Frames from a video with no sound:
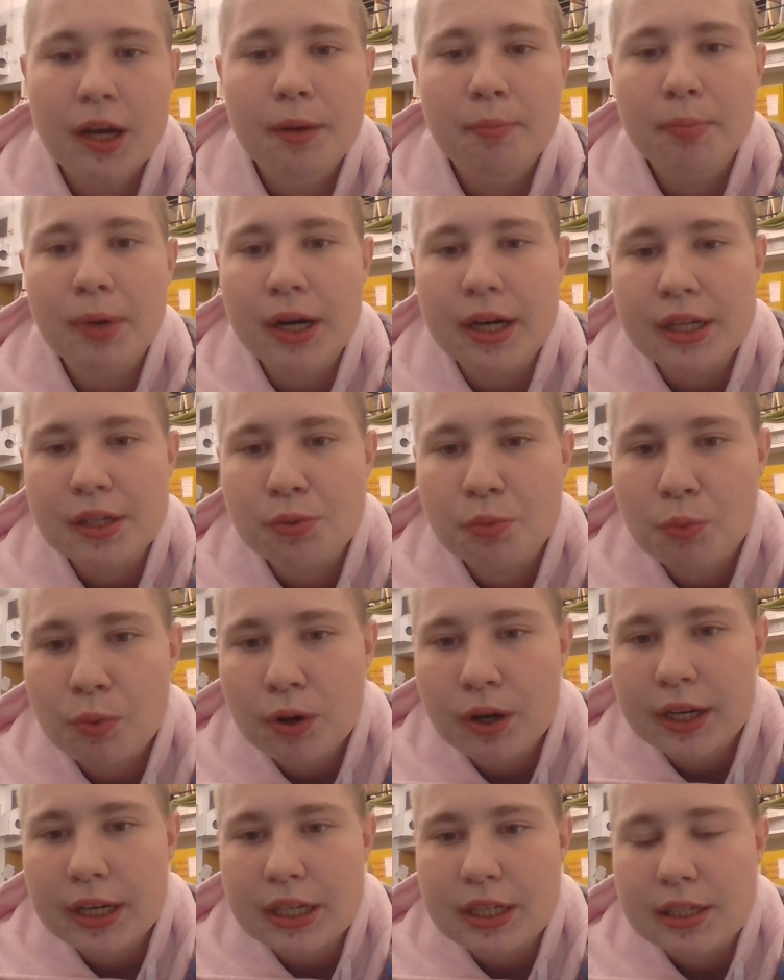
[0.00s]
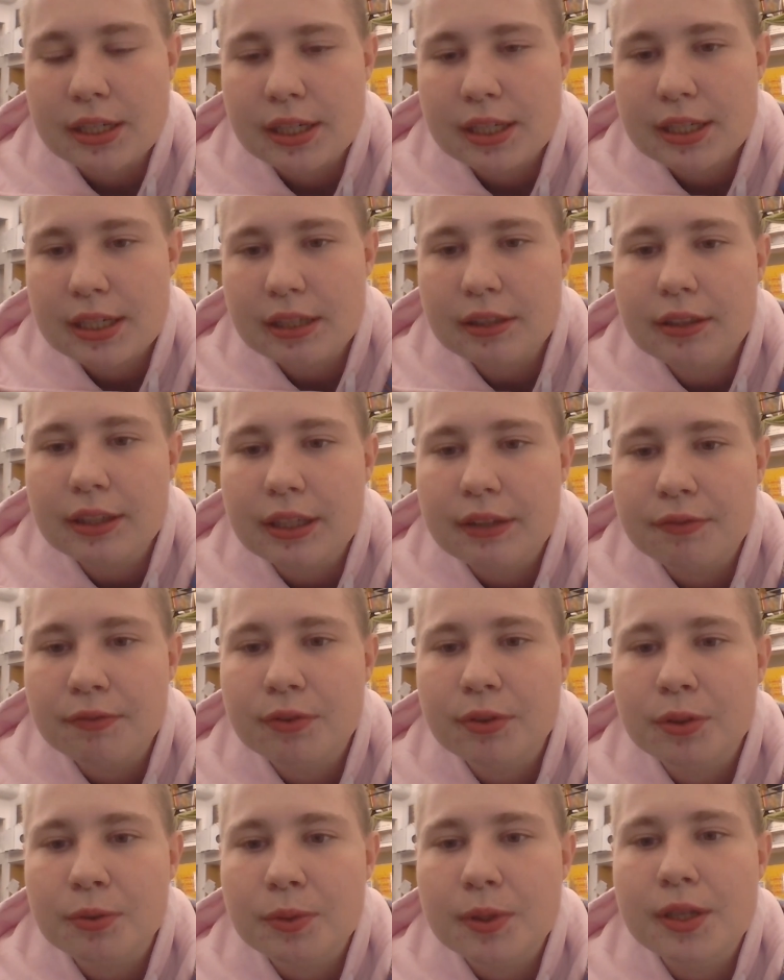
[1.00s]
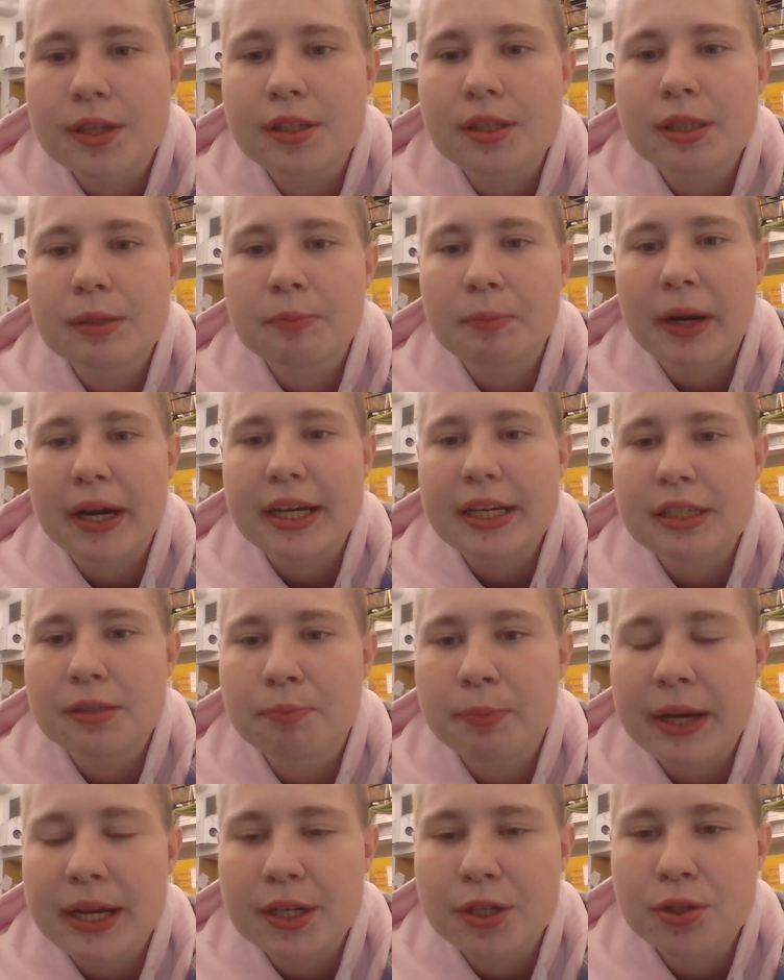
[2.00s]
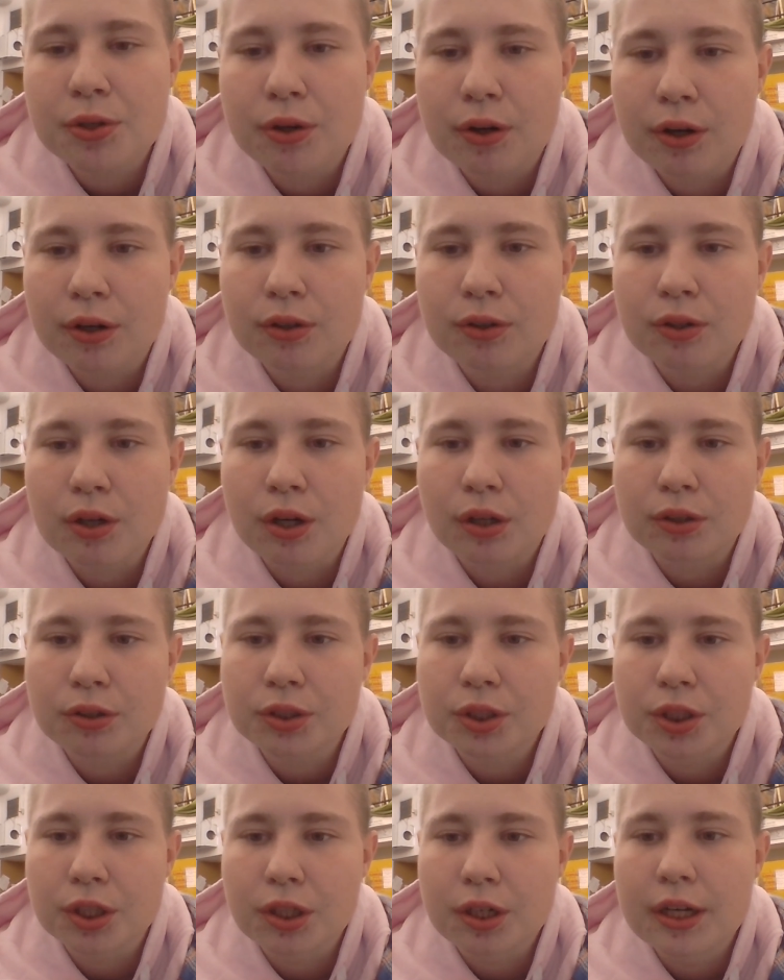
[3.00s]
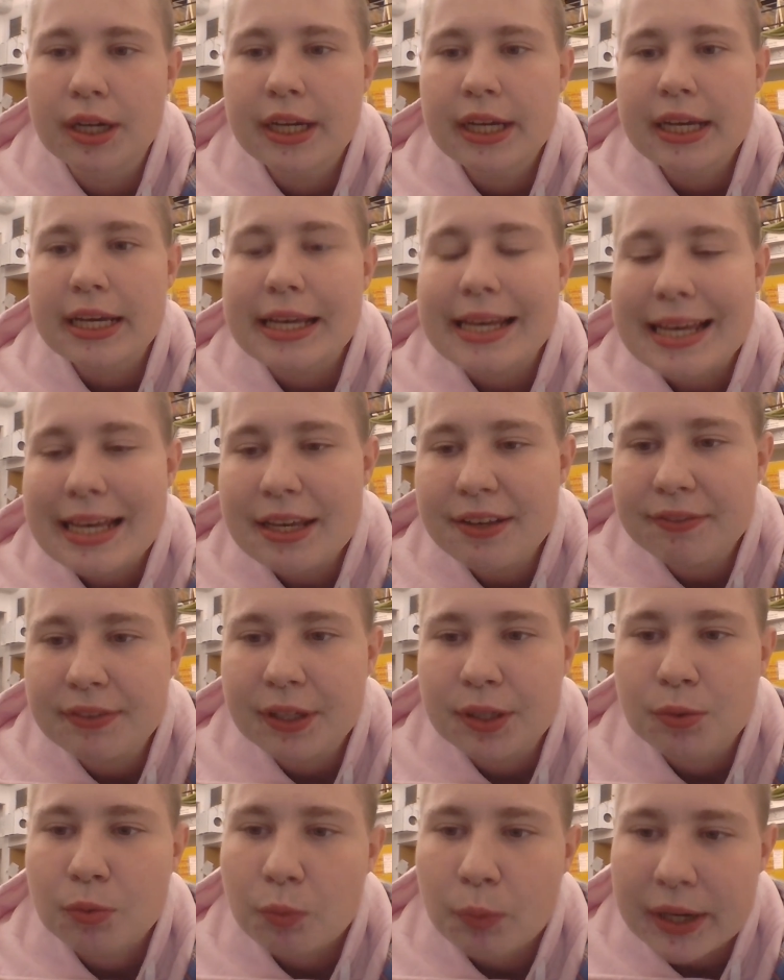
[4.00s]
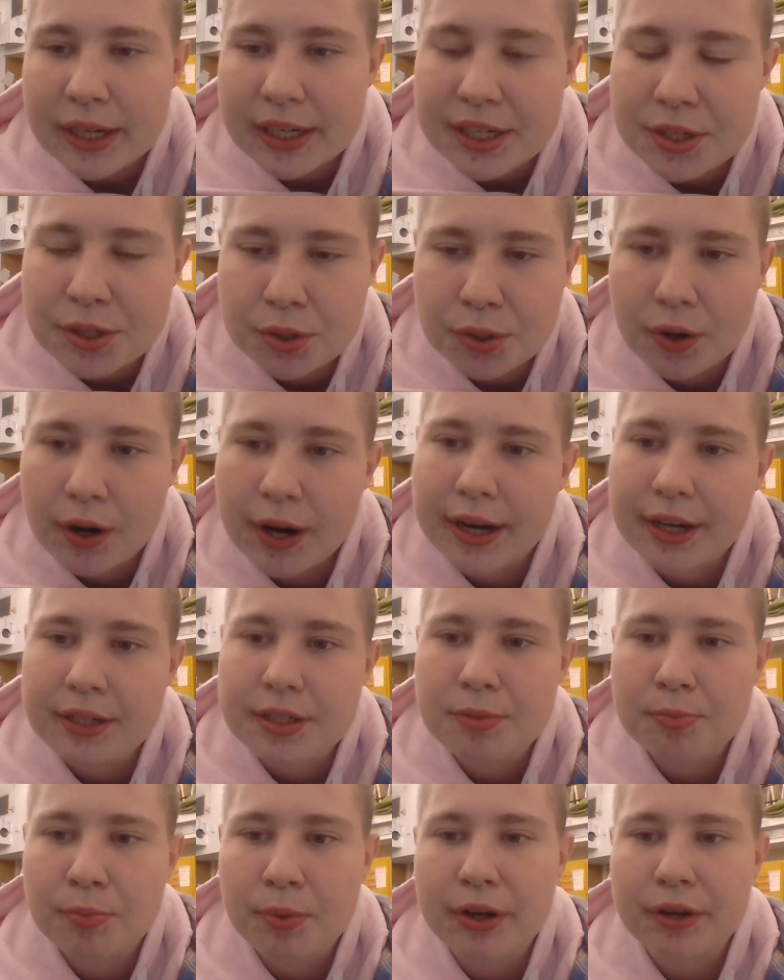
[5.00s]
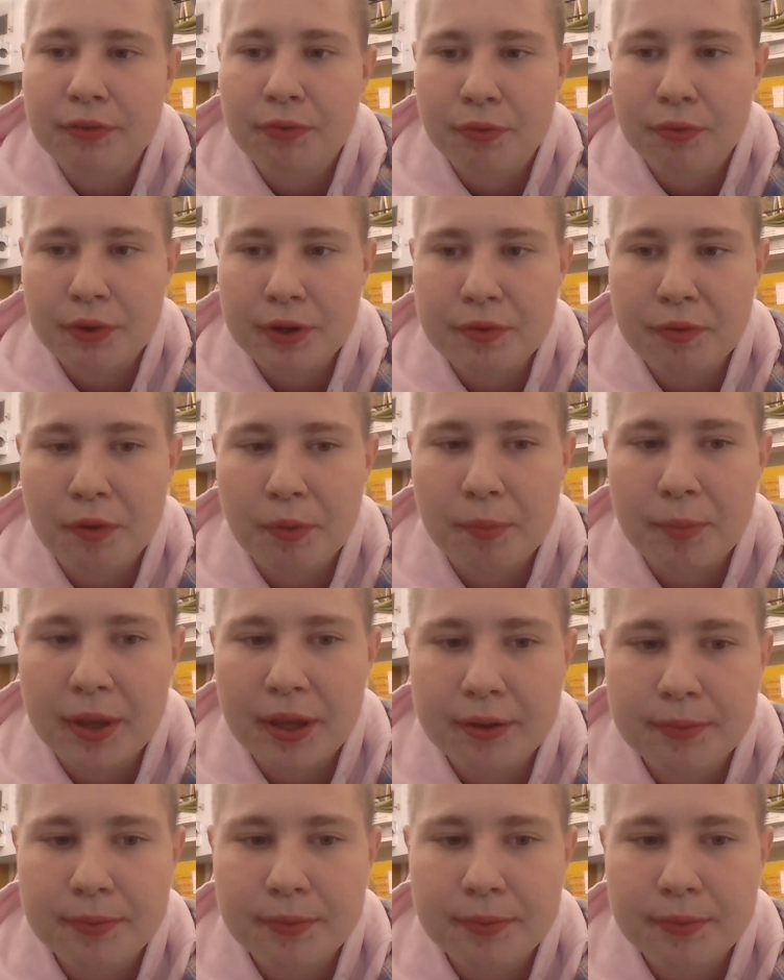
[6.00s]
but his work is still influenced by his patriarchal culture, even when he's trying to break free from it.